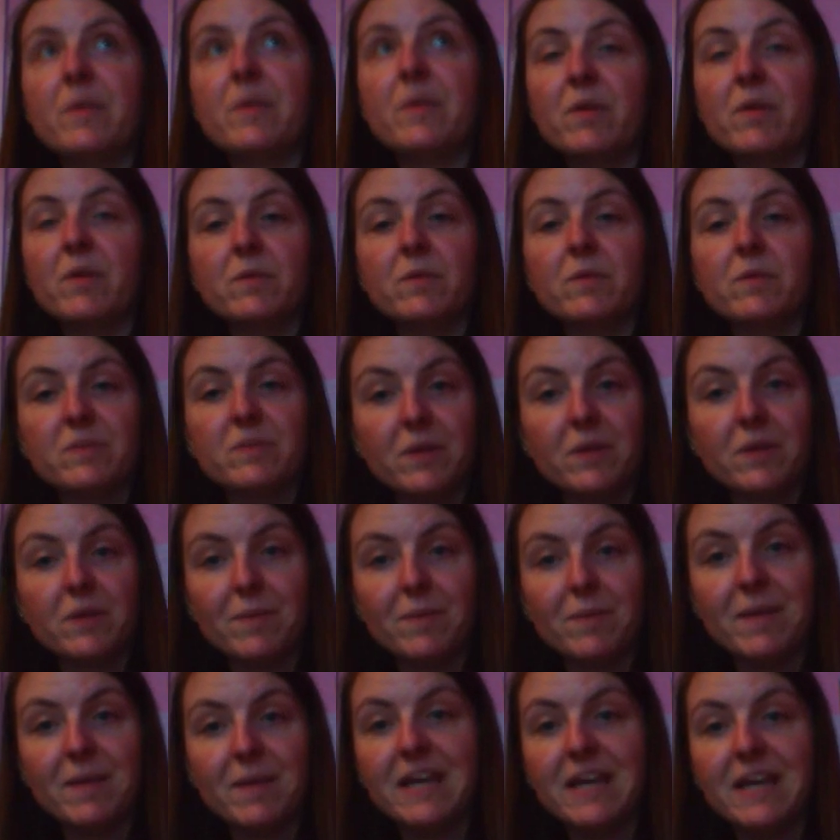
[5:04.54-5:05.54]
Primark was one
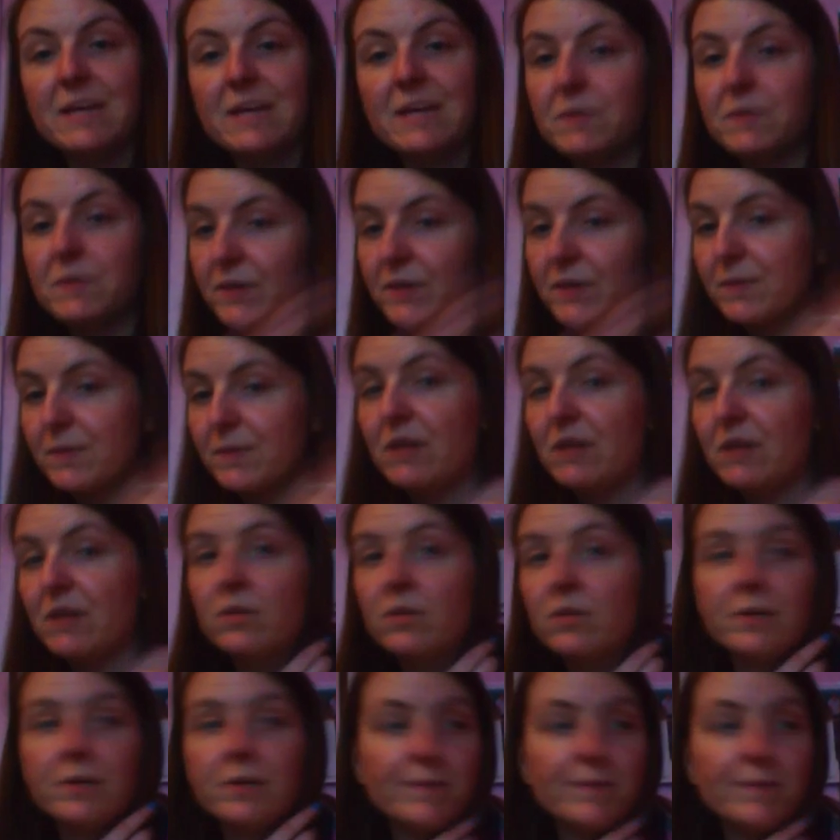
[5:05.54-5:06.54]
of my big aims because my
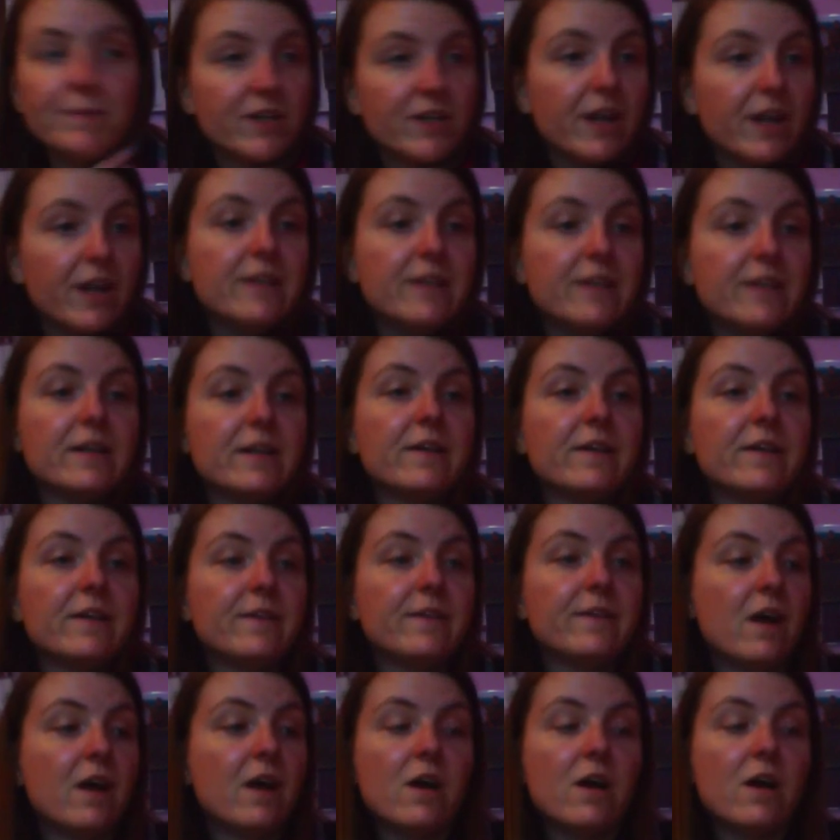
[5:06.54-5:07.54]
local Primark is
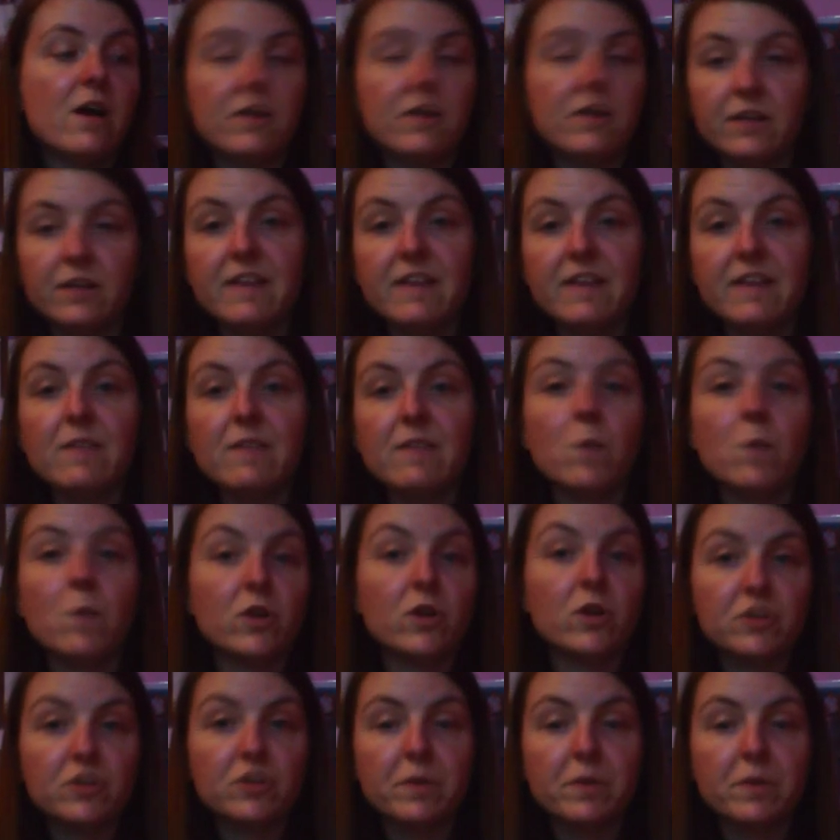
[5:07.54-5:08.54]
utterly the
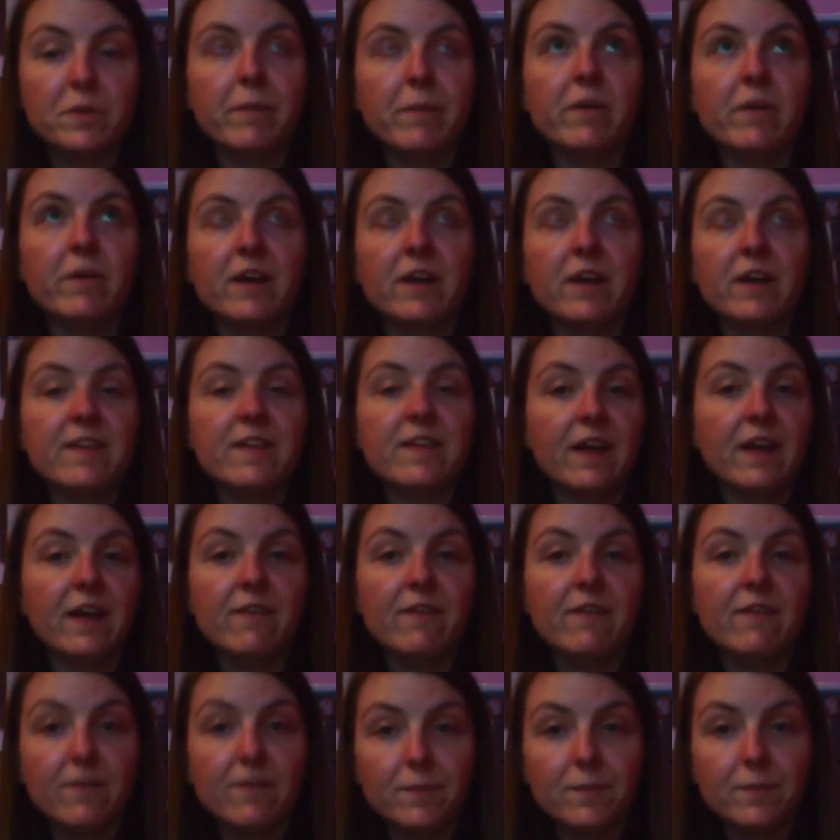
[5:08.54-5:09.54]
worst Primark I
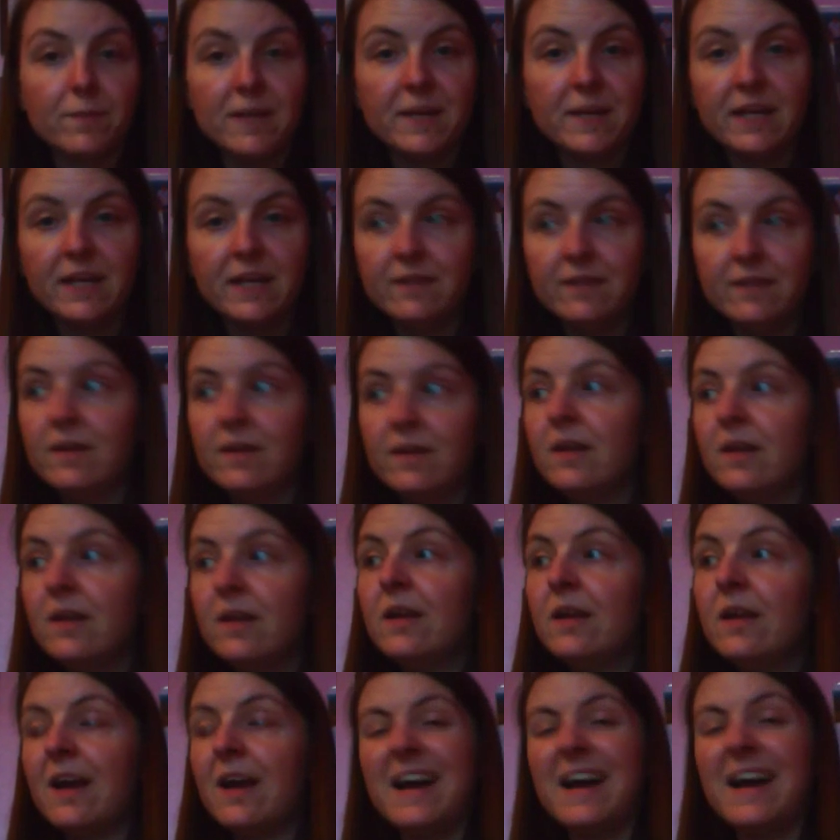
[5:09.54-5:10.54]
think I've ever been in,
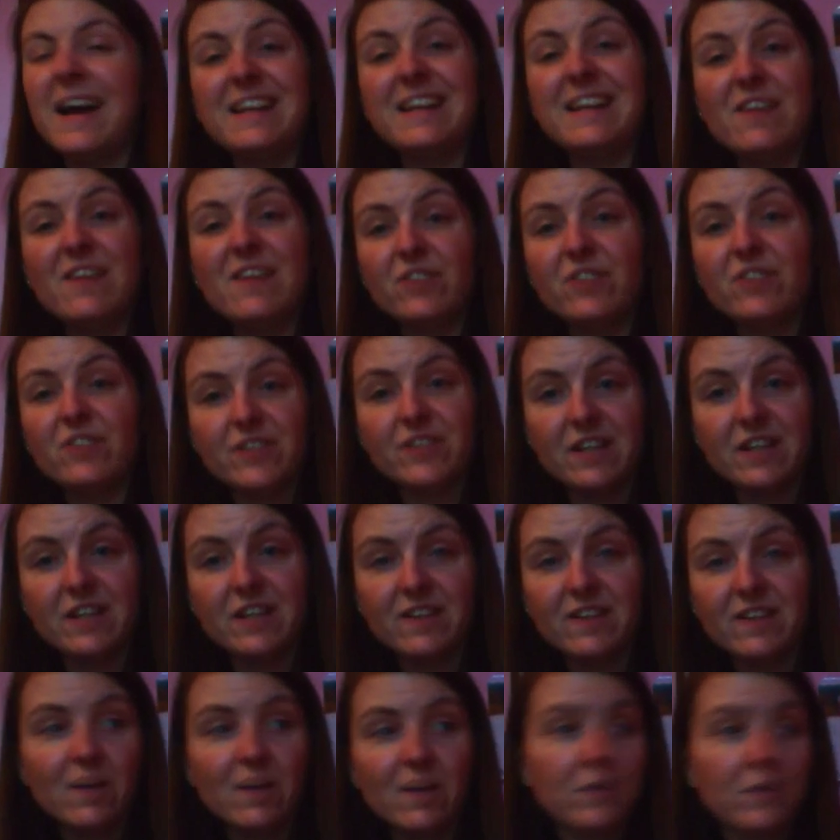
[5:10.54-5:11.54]
and it never does
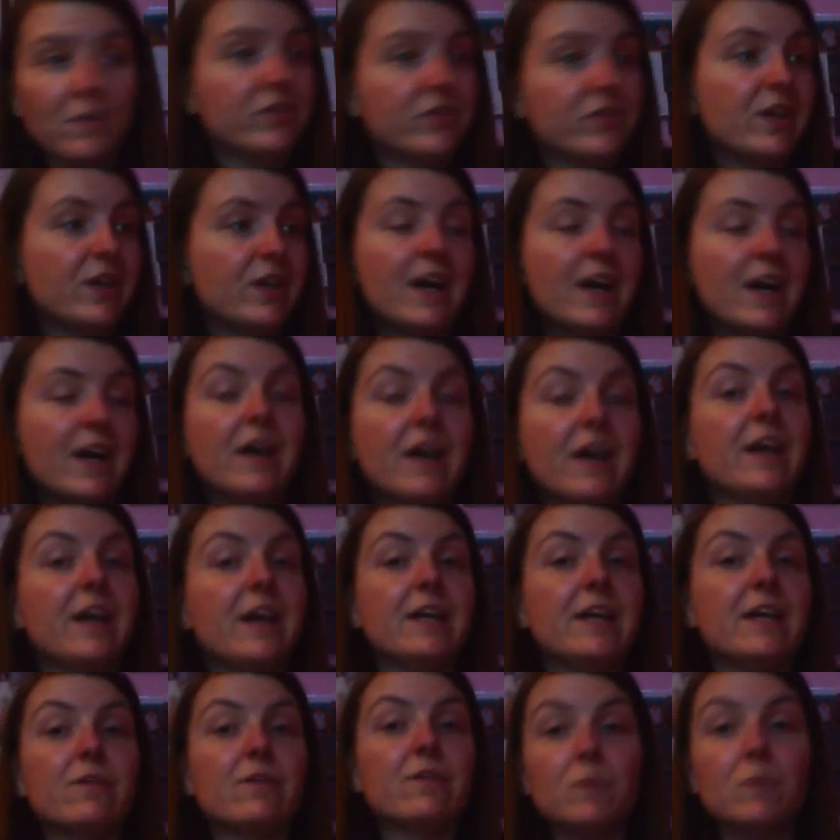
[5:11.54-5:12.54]
anything I want.
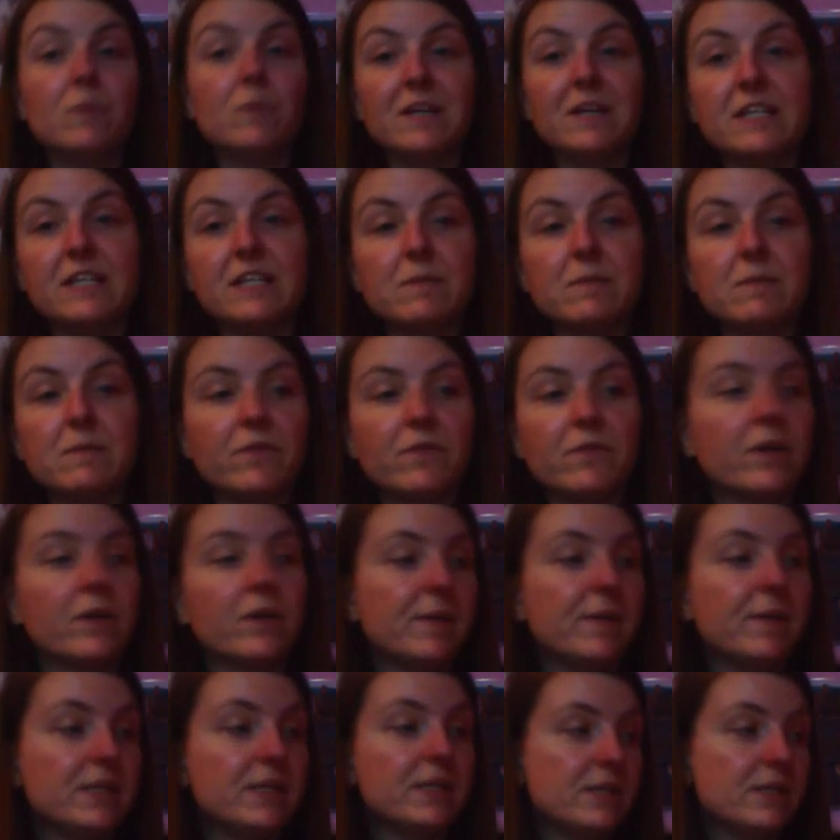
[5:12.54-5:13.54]
I wrote a list before
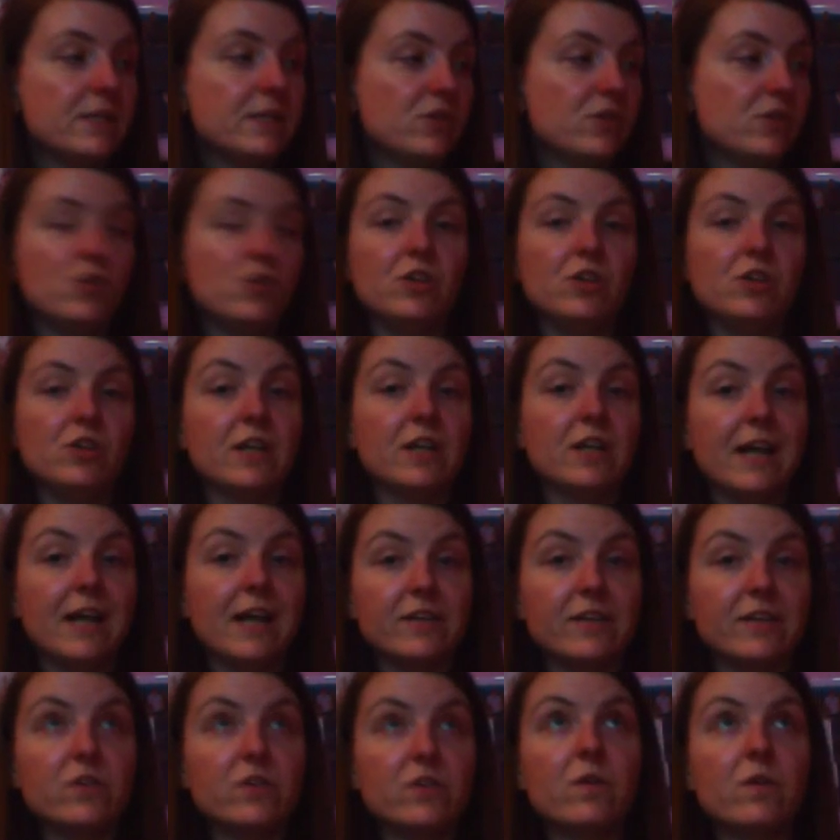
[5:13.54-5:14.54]
I went to
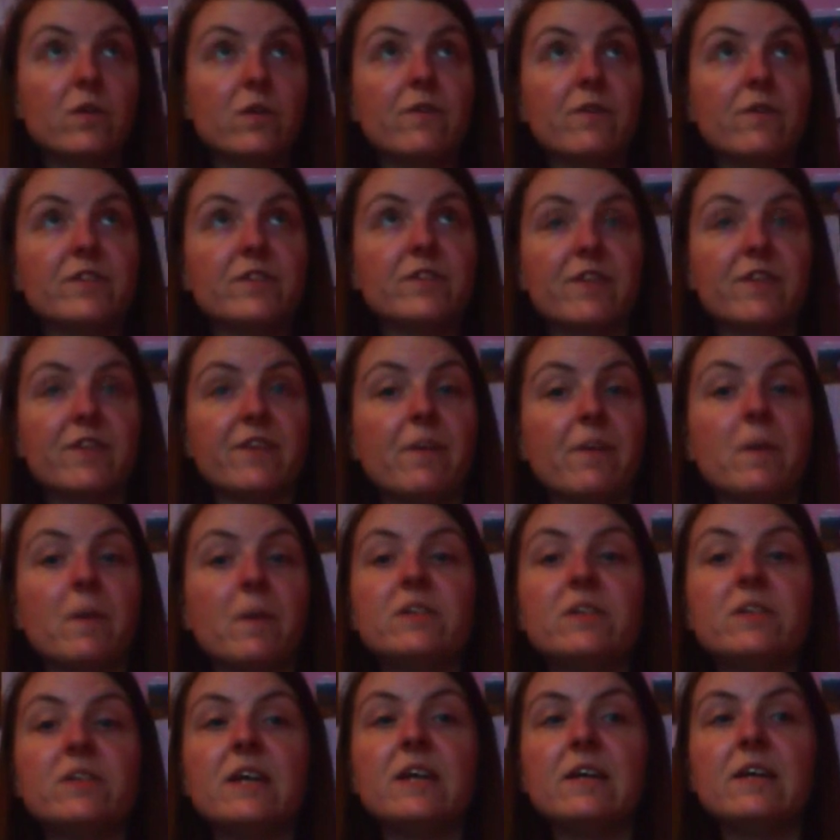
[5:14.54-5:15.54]
Glasgow of stuff I
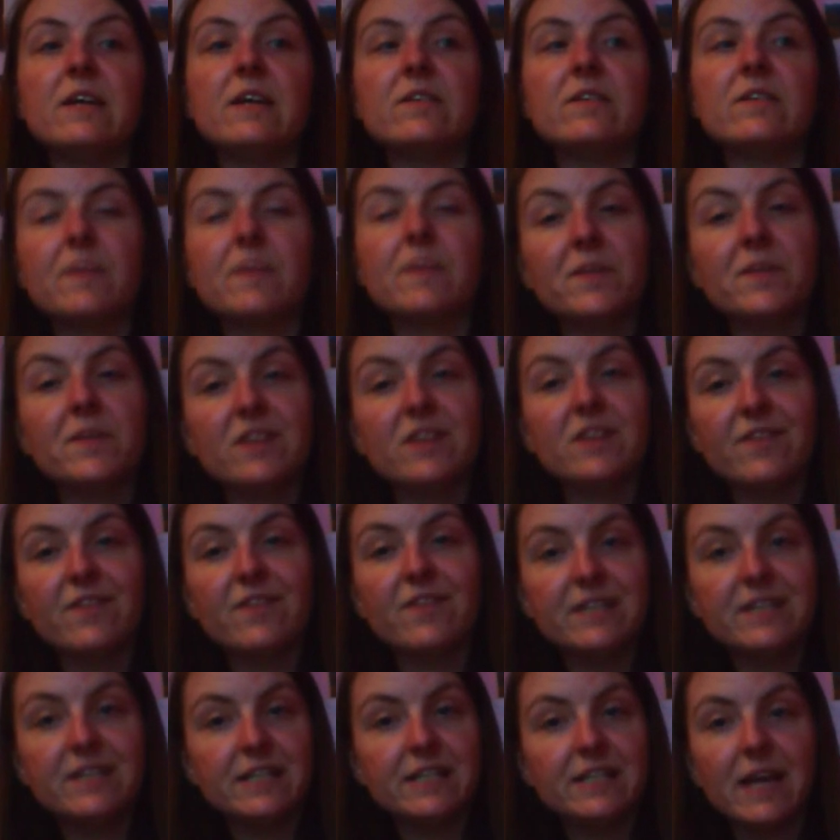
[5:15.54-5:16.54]
wanted. Some of the
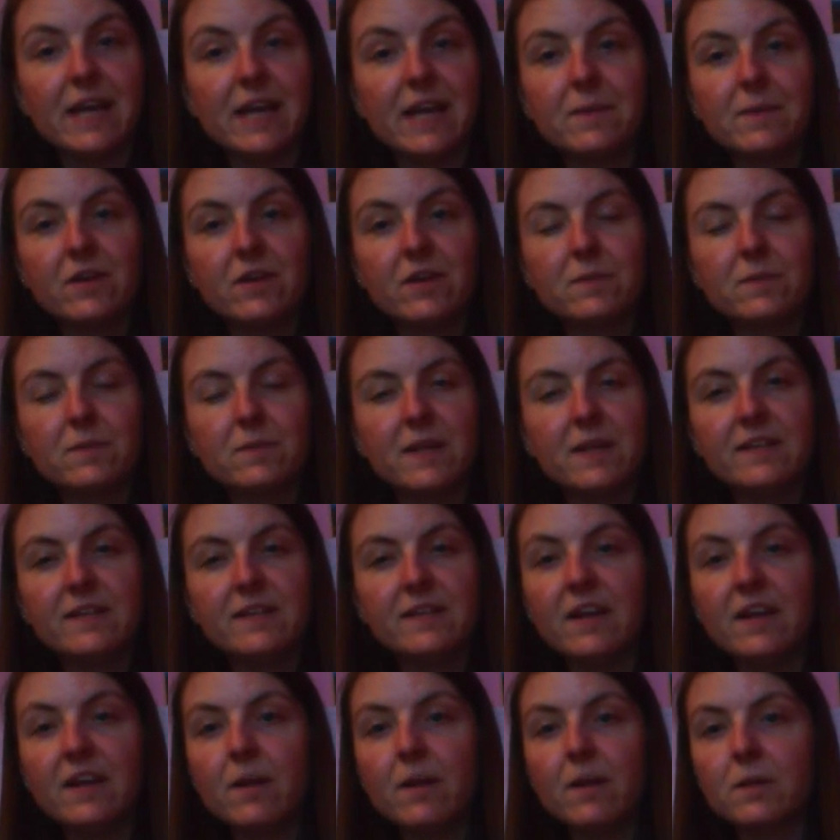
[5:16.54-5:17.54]
stuff I didn't get because when I
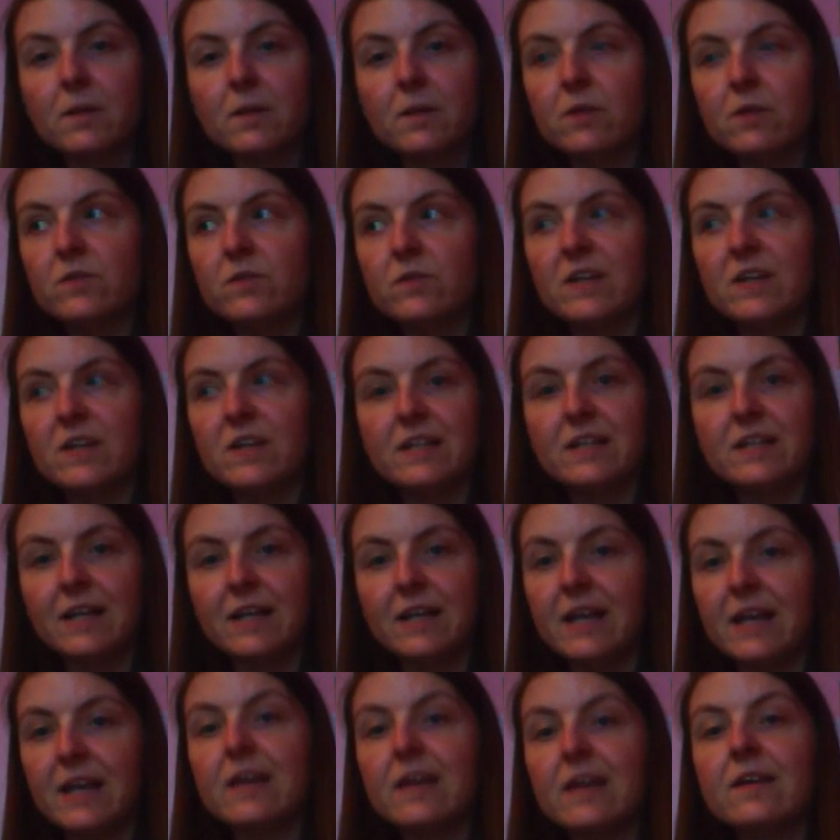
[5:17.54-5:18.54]
seen it up close I
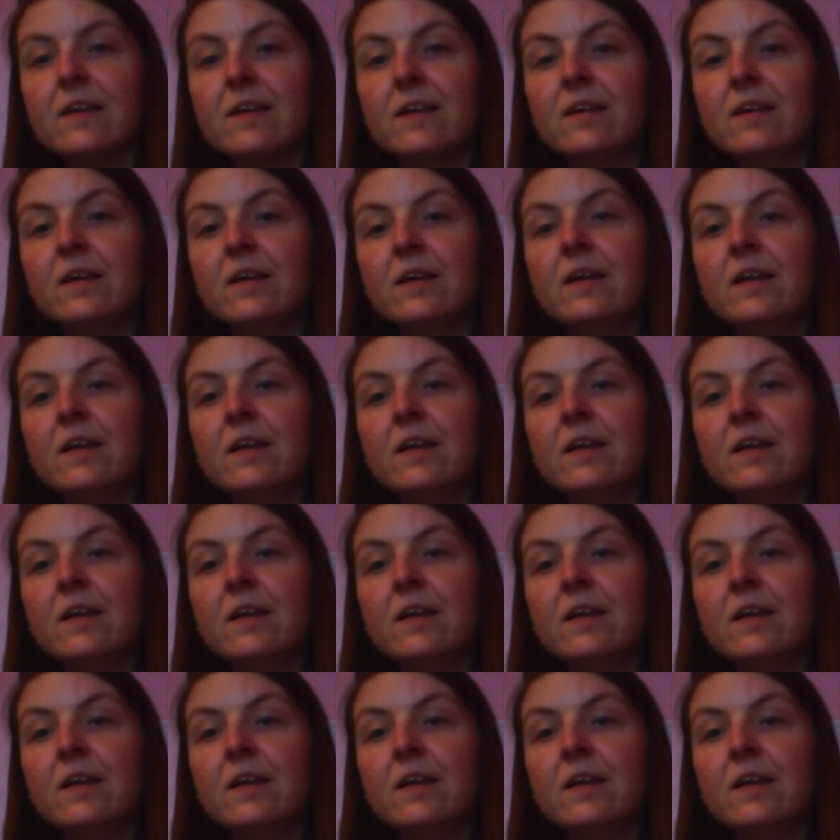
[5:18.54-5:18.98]
didn't like it.